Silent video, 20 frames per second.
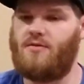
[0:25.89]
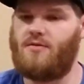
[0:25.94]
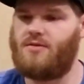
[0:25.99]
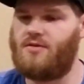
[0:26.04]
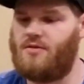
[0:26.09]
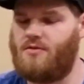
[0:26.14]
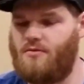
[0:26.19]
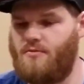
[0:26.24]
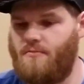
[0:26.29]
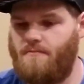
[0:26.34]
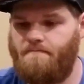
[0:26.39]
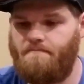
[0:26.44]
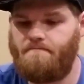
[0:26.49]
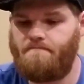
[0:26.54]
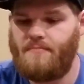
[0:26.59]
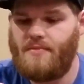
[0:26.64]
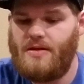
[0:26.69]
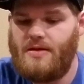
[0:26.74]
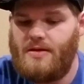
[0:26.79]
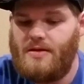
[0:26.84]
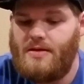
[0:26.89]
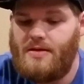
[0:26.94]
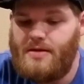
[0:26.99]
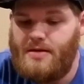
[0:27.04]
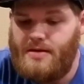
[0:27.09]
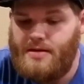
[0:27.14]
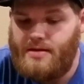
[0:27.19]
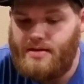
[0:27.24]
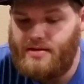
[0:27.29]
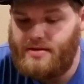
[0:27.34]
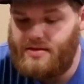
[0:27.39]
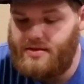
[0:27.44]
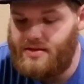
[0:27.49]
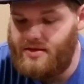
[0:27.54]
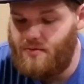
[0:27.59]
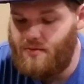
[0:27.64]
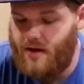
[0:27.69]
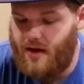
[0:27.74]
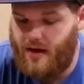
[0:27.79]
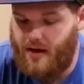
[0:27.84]
So, let's
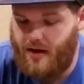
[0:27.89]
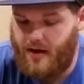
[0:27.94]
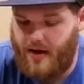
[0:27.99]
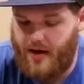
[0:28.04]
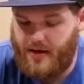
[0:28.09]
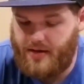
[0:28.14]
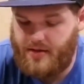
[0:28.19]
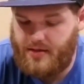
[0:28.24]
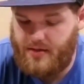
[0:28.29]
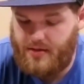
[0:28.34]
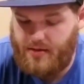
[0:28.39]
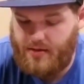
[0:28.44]
see what I got.